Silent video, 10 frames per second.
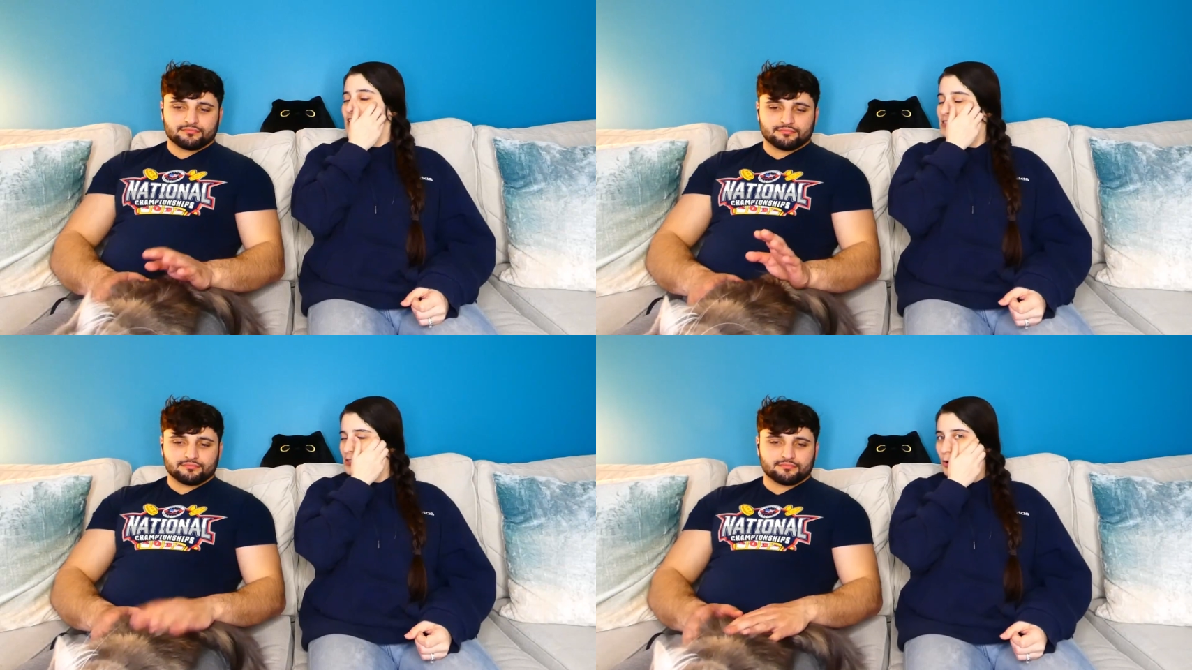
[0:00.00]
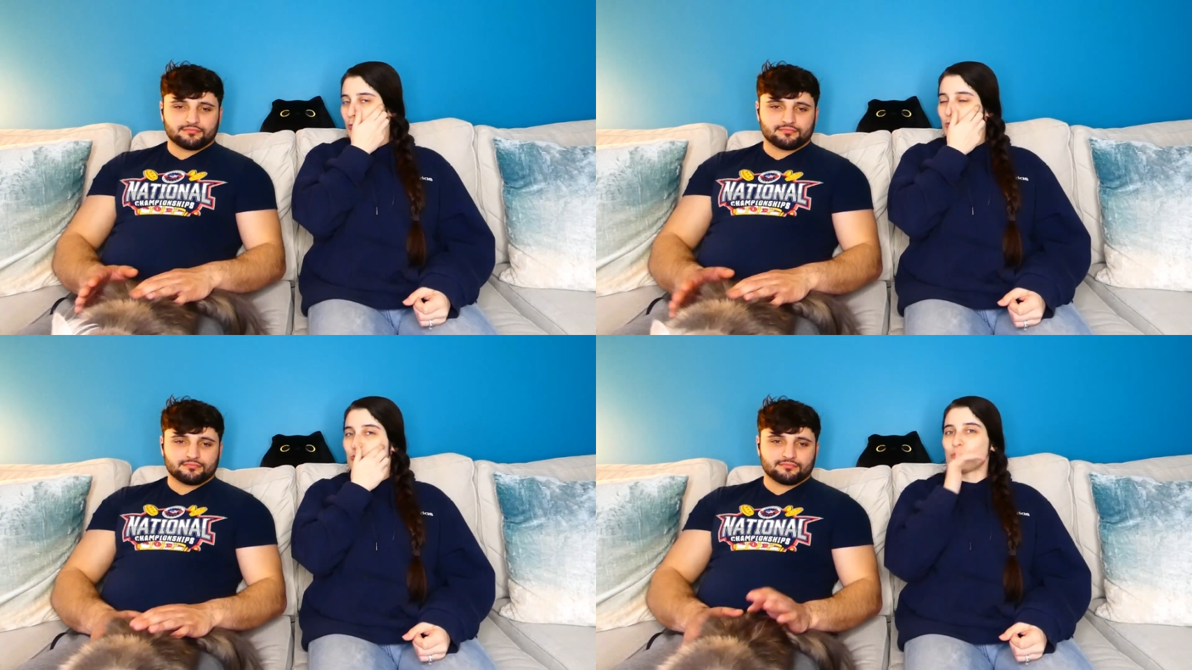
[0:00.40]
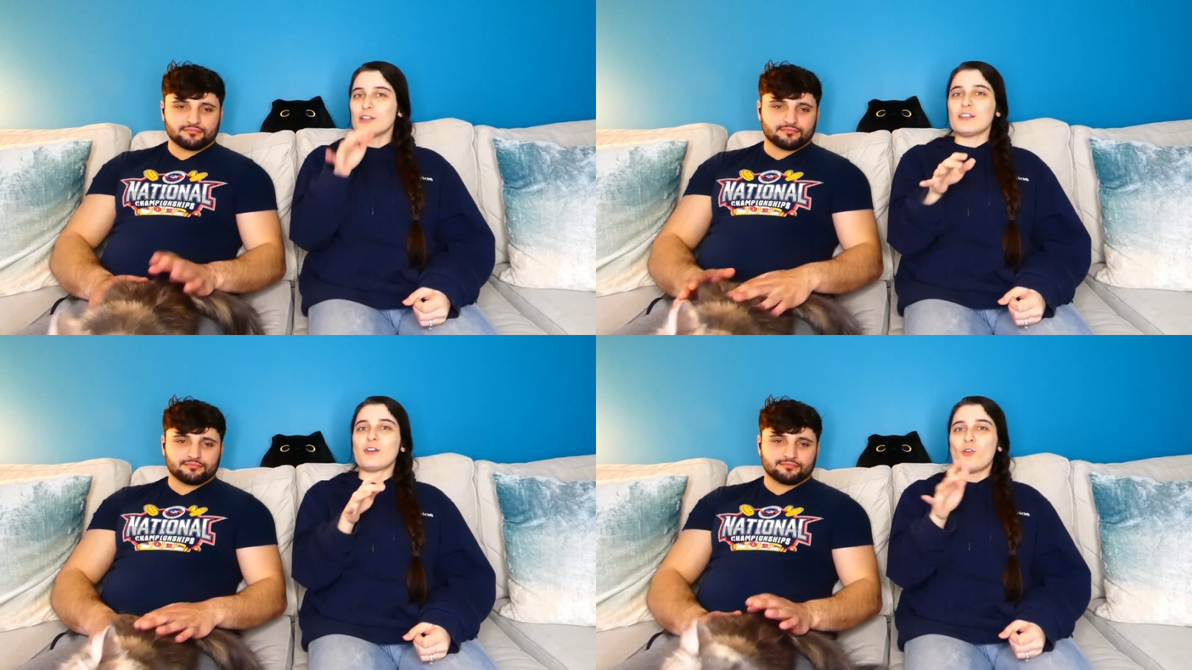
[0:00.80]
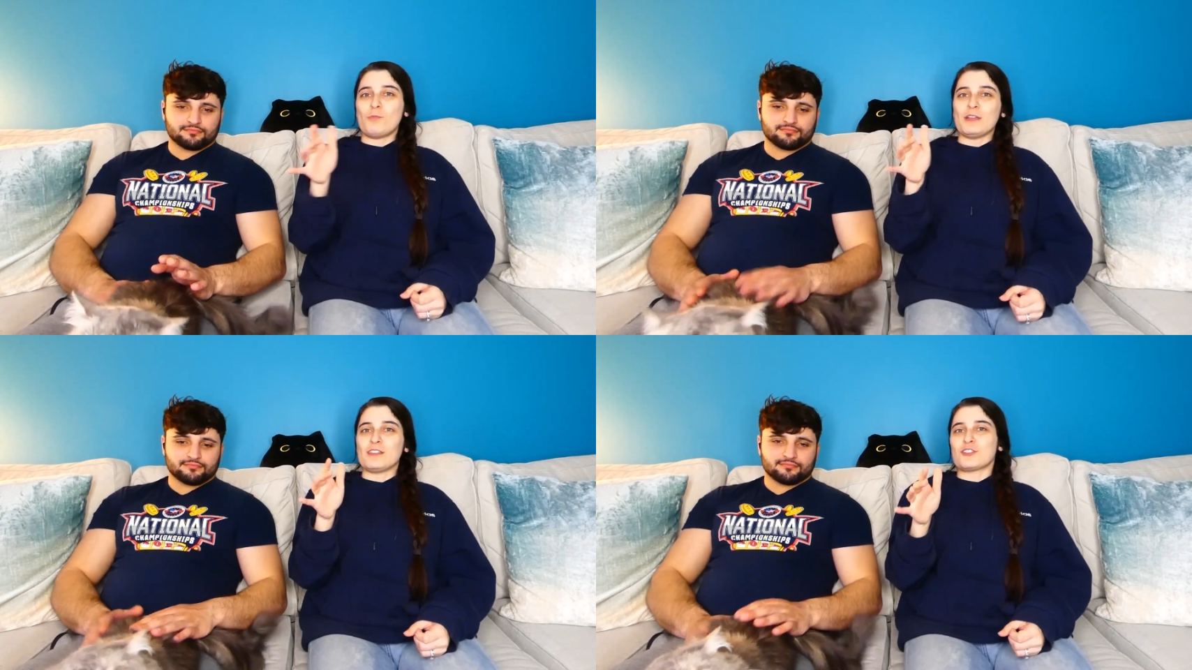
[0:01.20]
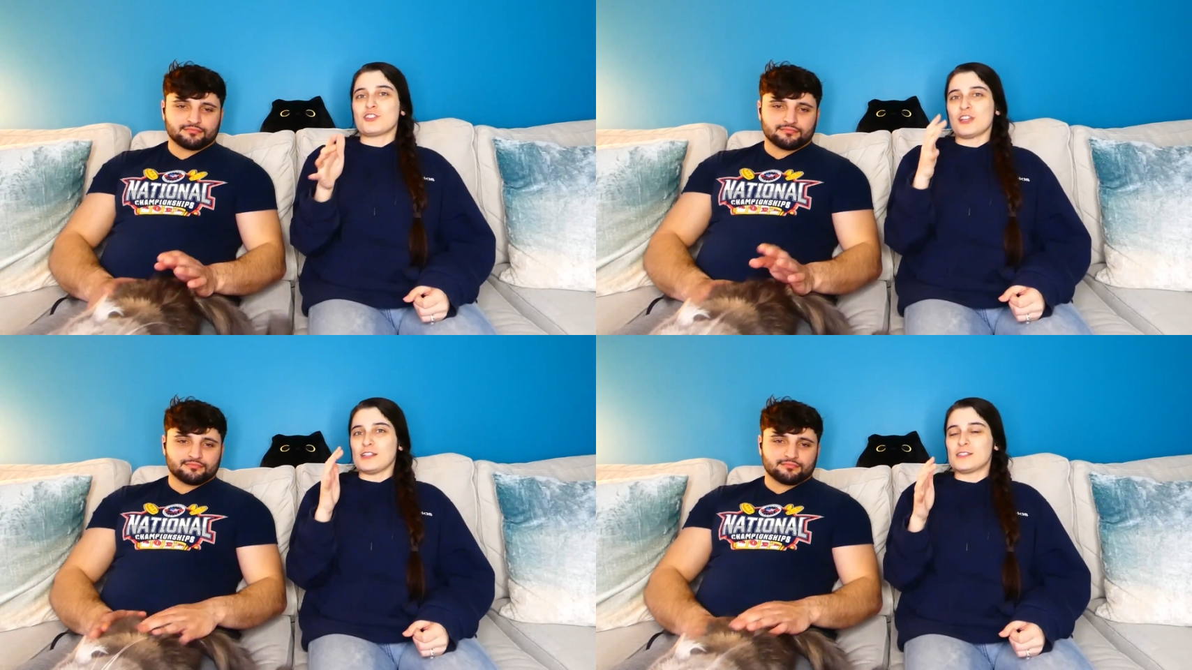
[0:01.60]
Speaker 1: So we're really hoping this
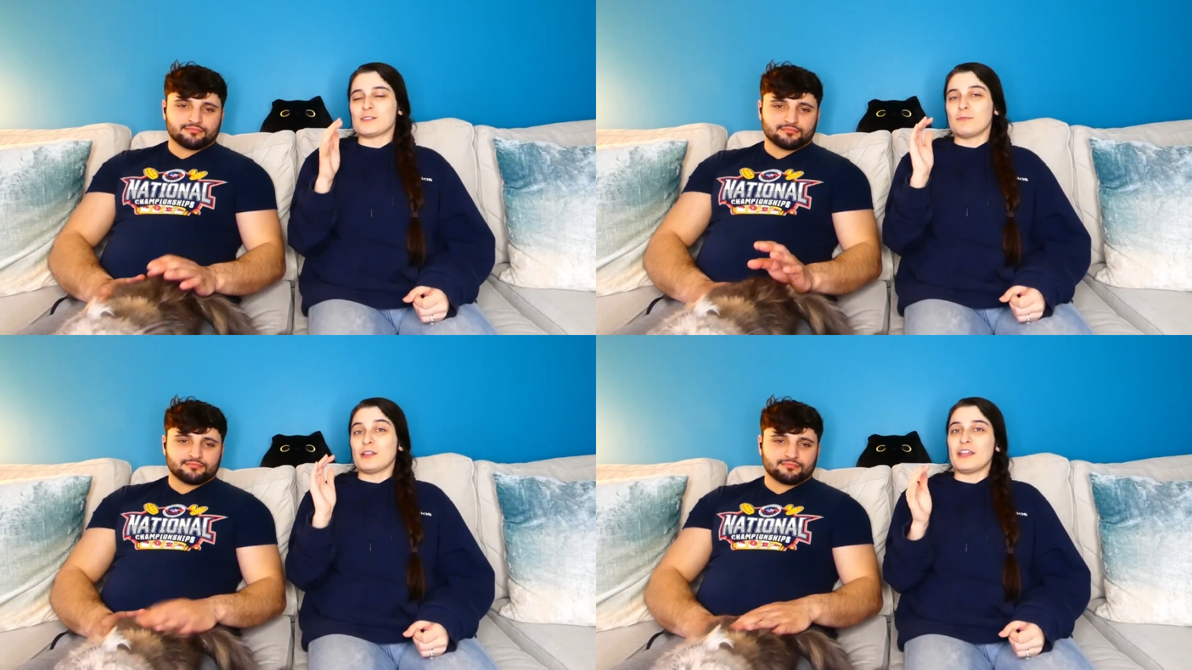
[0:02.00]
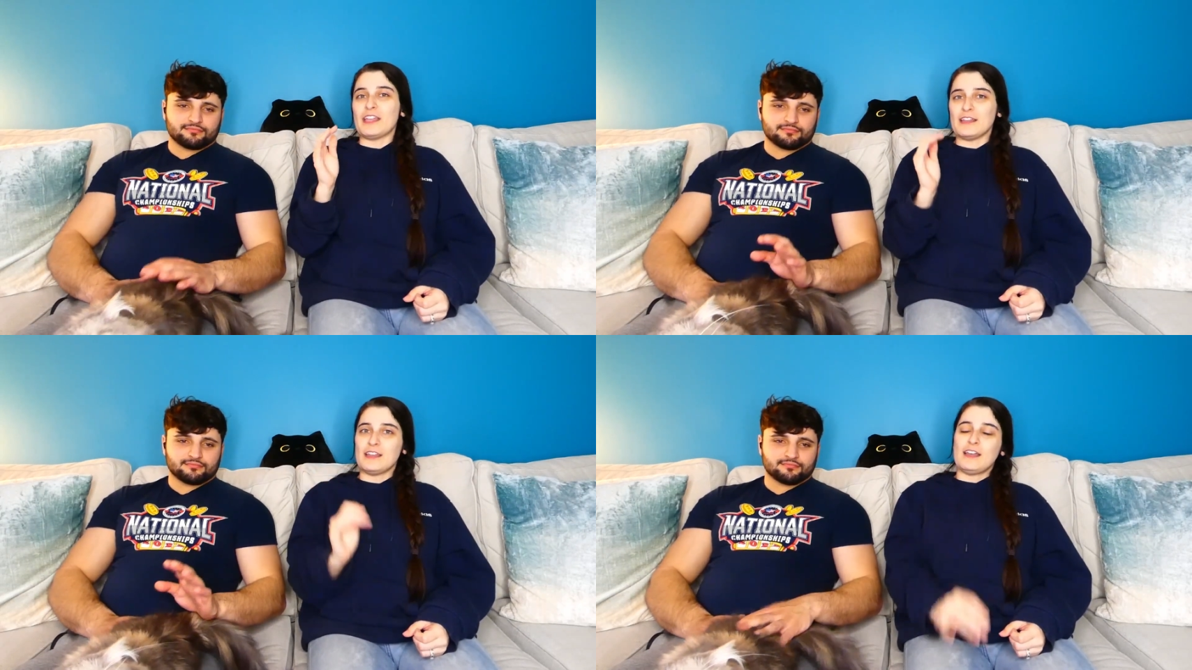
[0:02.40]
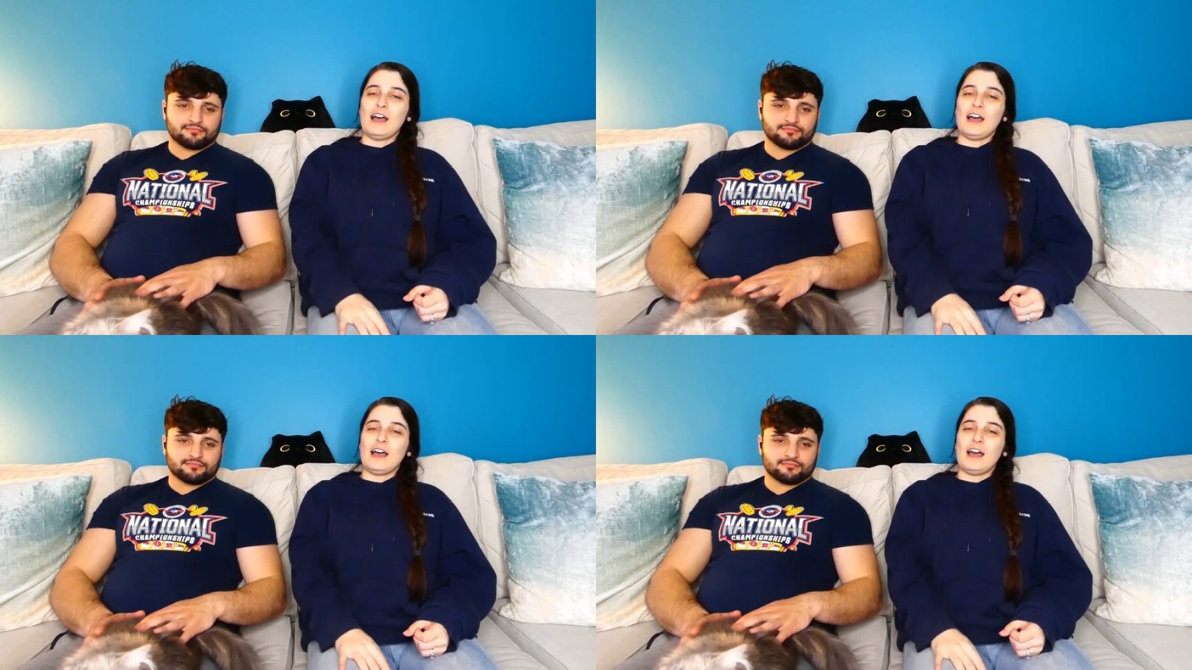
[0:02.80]
sheds some light